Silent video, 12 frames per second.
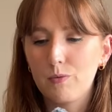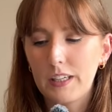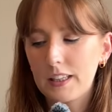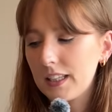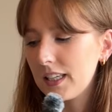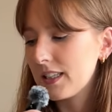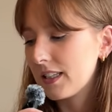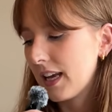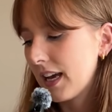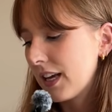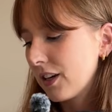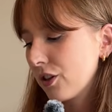rate these
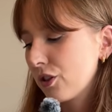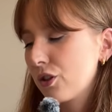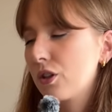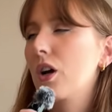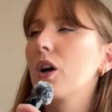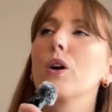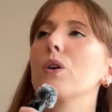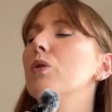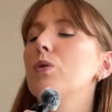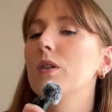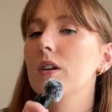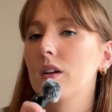then.
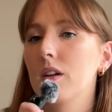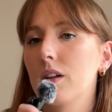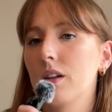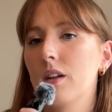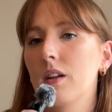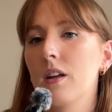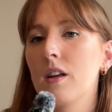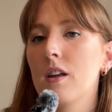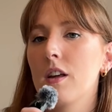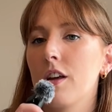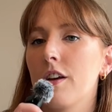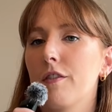So
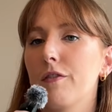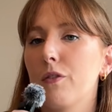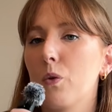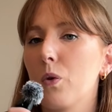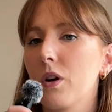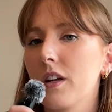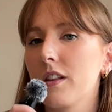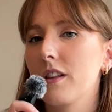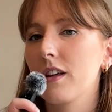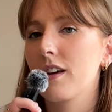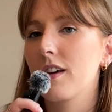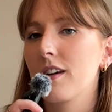for
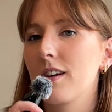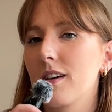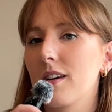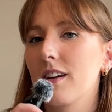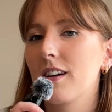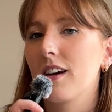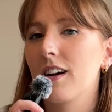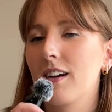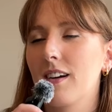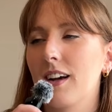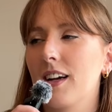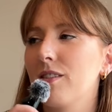the
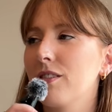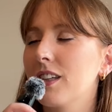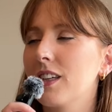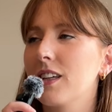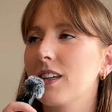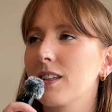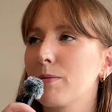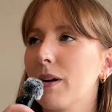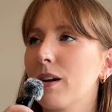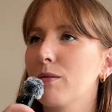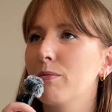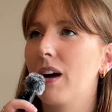I can't really, it's my
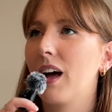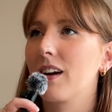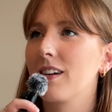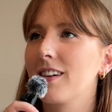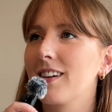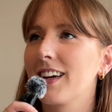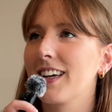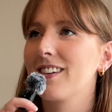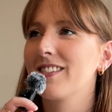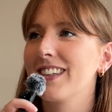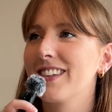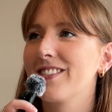own pattern, I
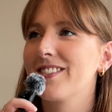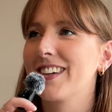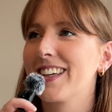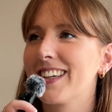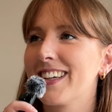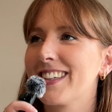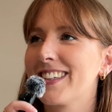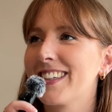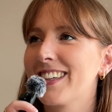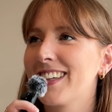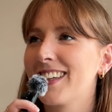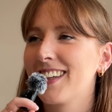can't really rate it.
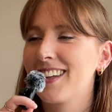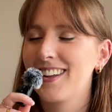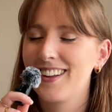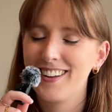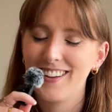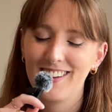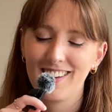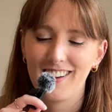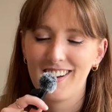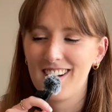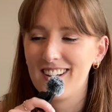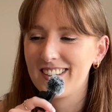
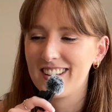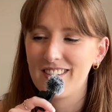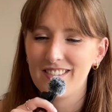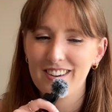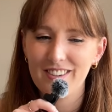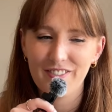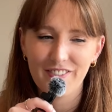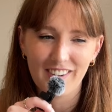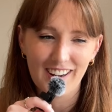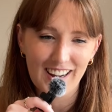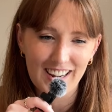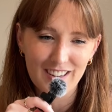I'll give it a
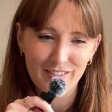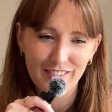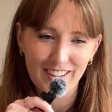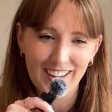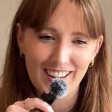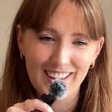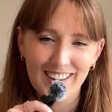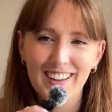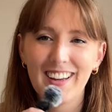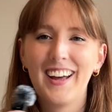5 then.